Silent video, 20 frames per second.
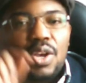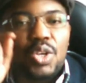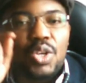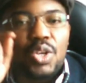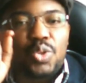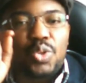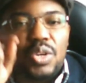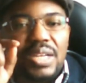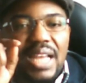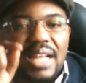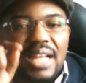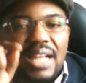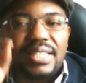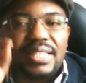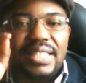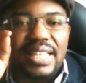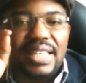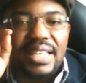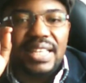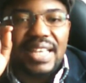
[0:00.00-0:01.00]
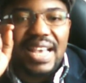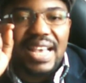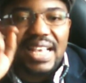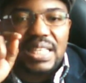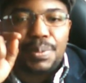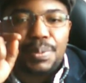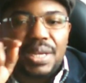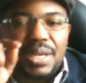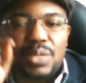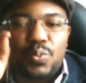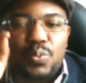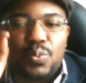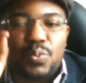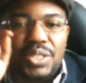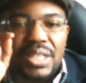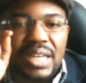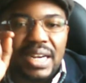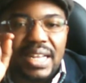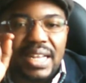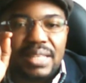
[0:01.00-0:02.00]
so that the express will
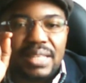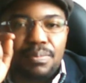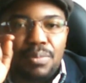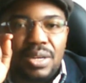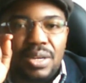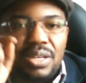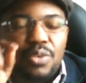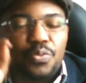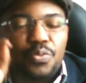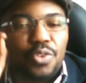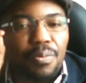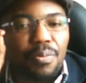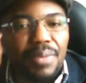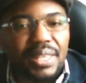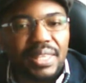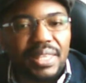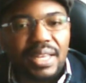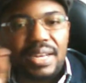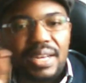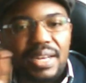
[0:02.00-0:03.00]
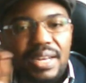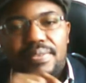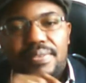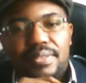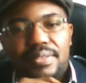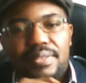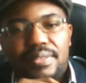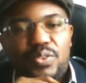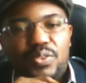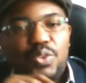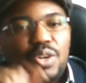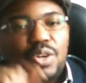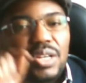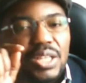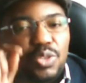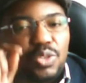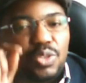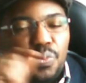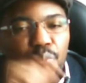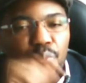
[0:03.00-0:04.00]
generate money for maintenance. You don't
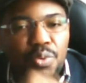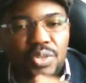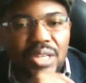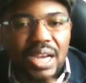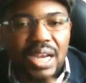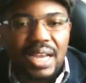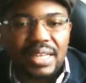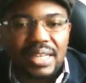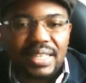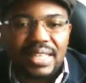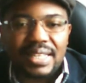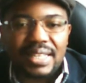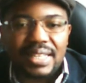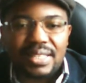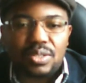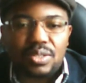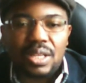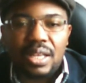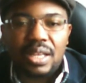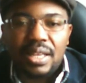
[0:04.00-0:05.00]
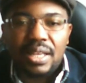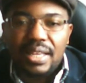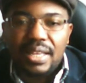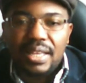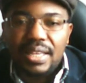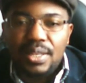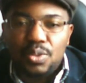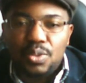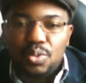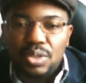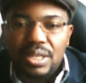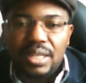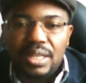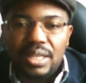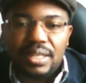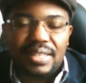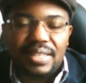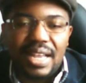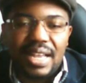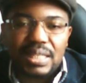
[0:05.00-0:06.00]
need to put hand into
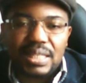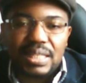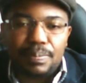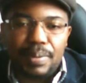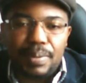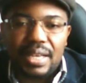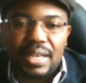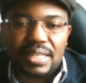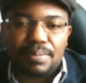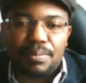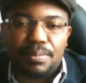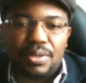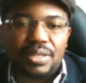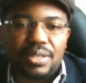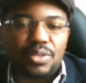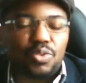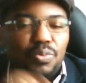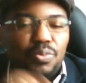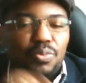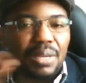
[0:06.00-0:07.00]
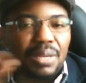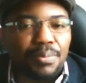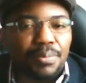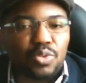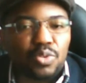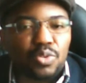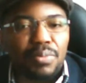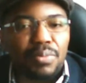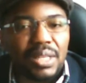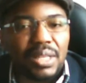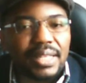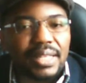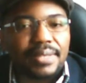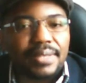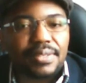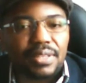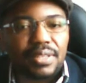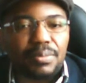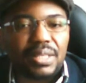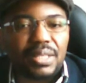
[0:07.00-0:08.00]
the taxpayers' money to be able to maintain
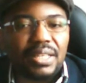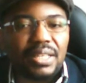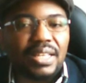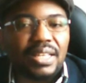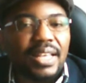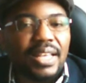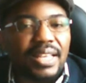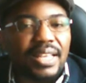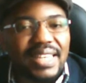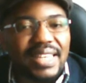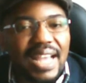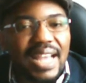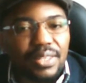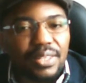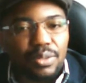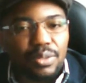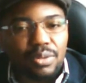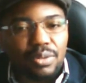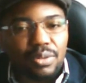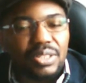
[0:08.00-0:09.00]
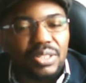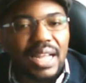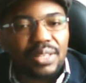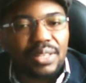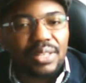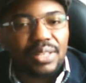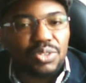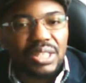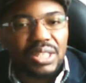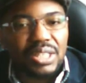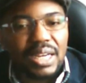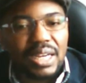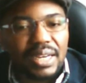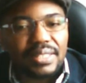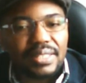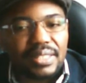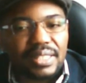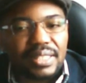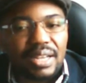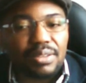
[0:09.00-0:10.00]
something. That road got to
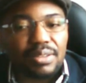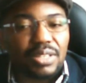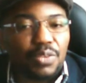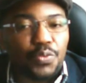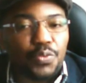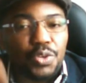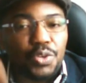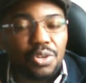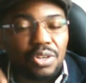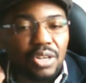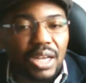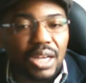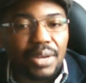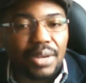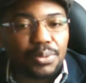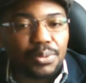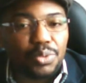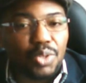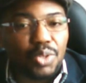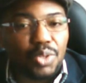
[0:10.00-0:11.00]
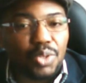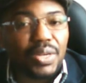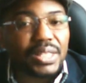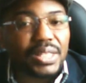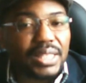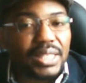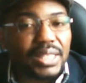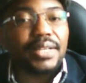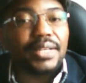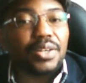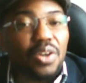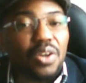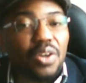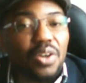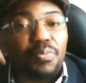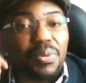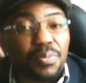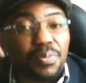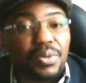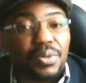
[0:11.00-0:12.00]
generate it out. If you don't know how to do it,
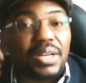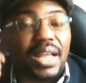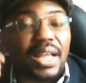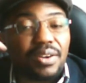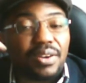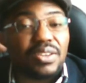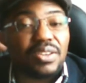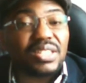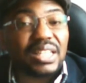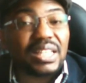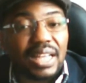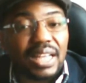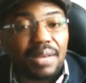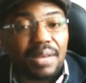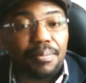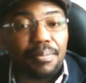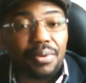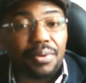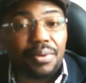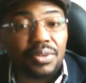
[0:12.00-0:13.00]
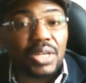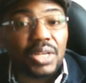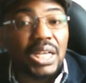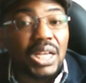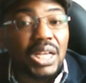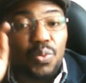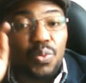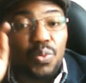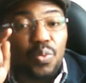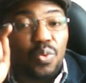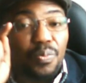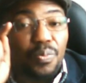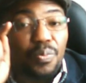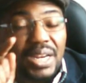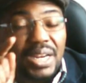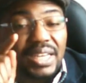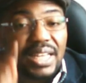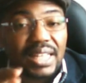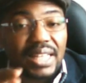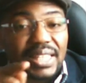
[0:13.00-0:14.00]
call people like us that are abroad. We will
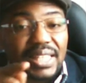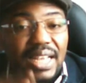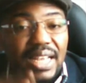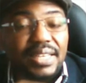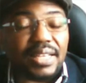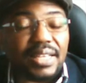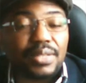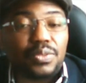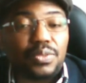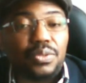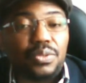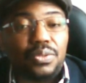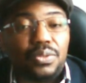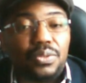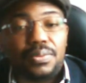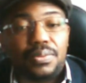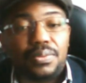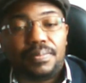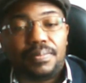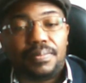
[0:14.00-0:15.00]
bring that idea to you.